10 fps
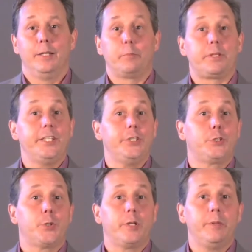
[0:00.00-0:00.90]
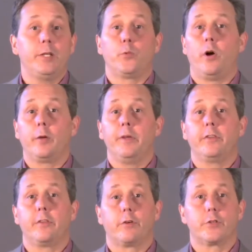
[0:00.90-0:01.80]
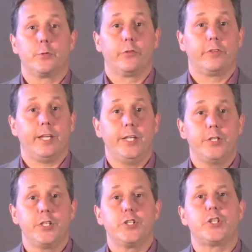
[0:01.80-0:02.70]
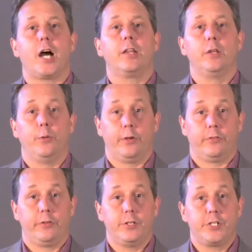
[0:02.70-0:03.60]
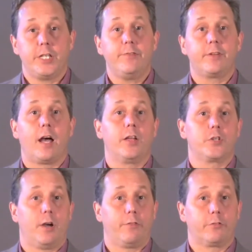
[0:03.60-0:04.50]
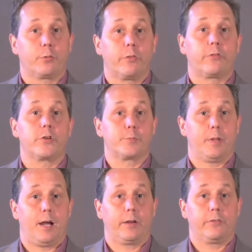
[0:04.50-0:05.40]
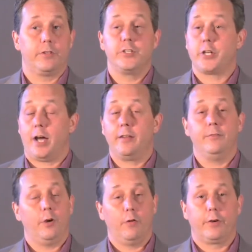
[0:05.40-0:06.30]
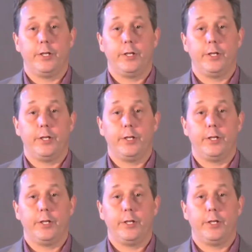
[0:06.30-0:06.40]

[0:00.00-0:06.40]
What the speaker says: Please join me in welcoming to the virtual stage John Lewis, Chief Knowledge Officer with SearchBlox. John, over to